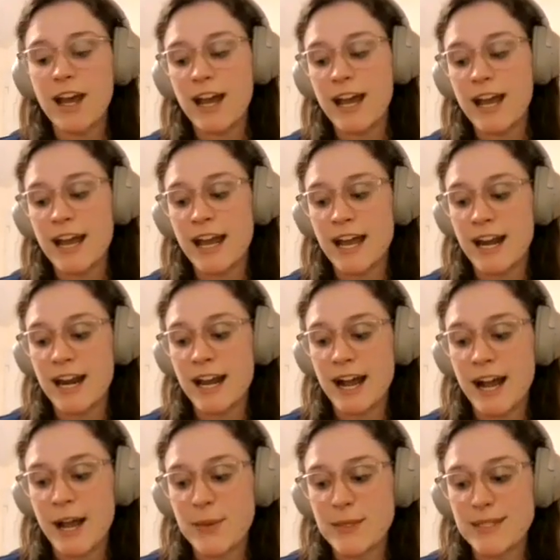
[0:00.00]
And
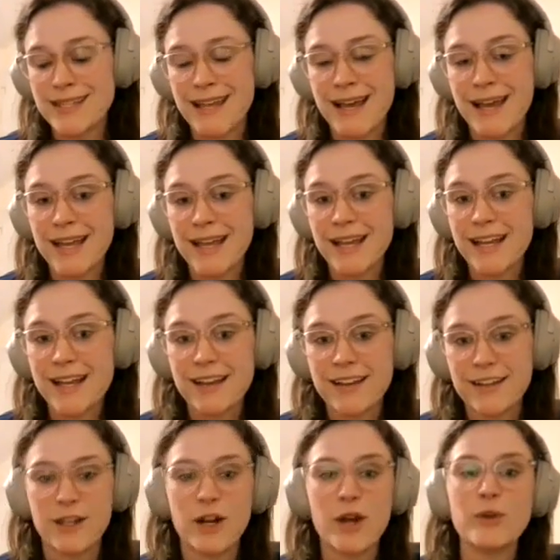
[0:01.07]
I was like,
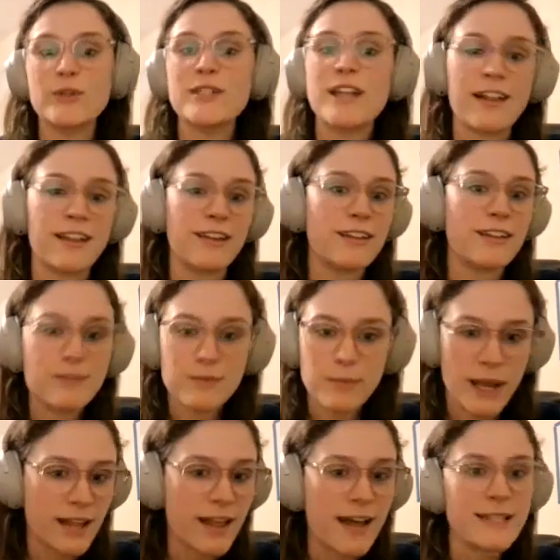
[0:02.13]
telling
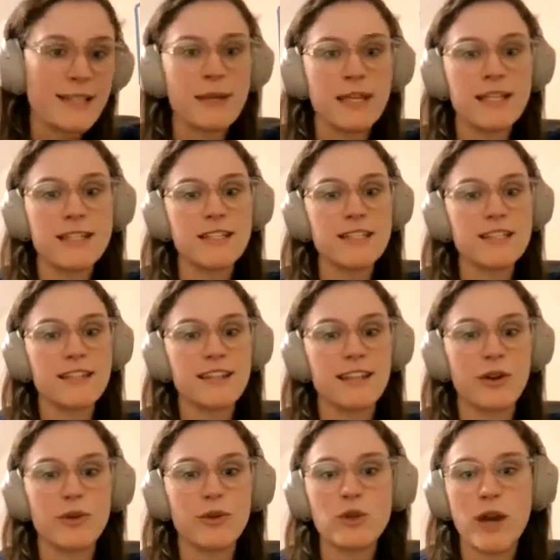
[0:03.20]
my classmates,
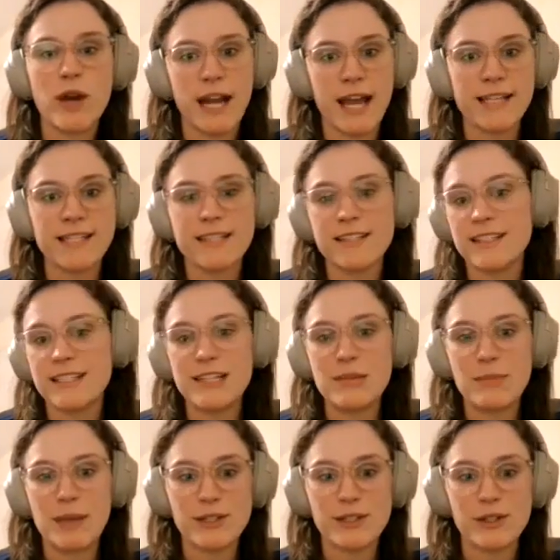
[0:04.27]
UConn has the
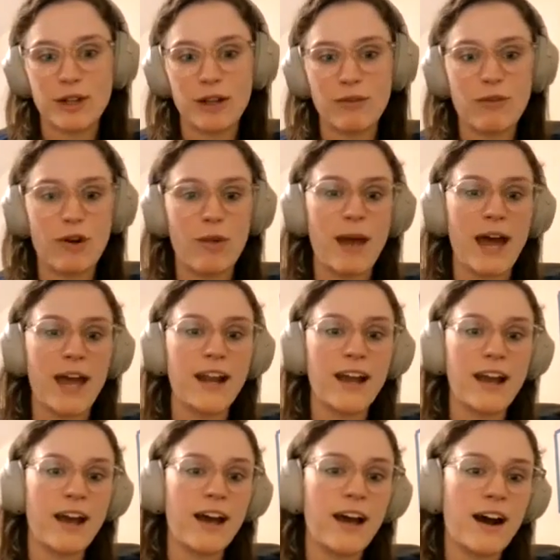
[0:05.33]
team-based learning format.
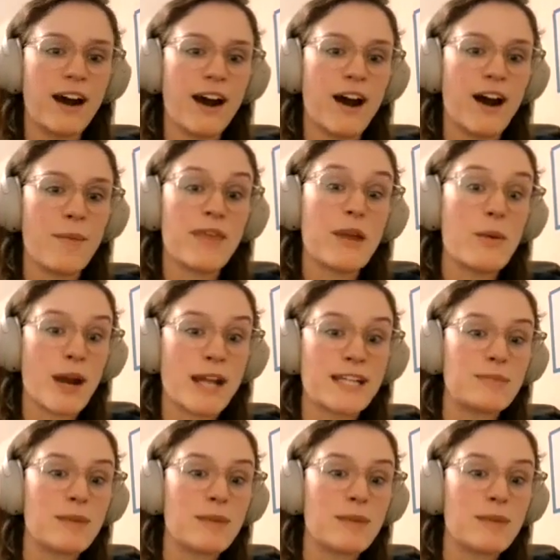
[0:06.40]
They wanted